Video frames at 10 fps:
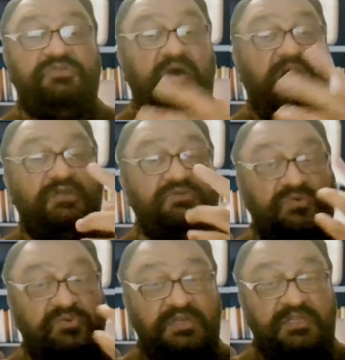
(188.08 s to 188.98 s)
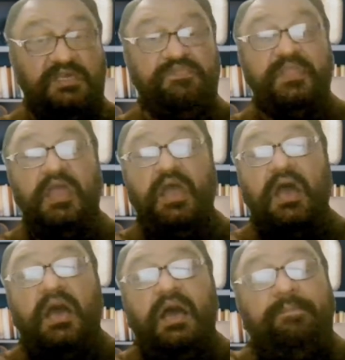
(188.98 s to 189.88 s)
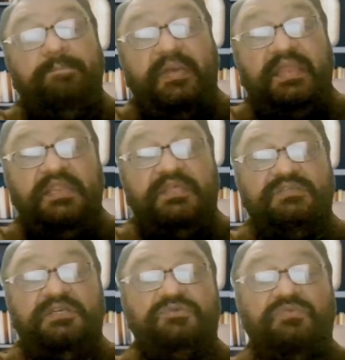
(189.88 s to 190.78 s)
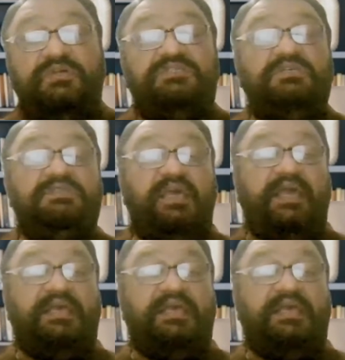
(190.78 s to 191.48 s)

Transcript: to ask only many research questions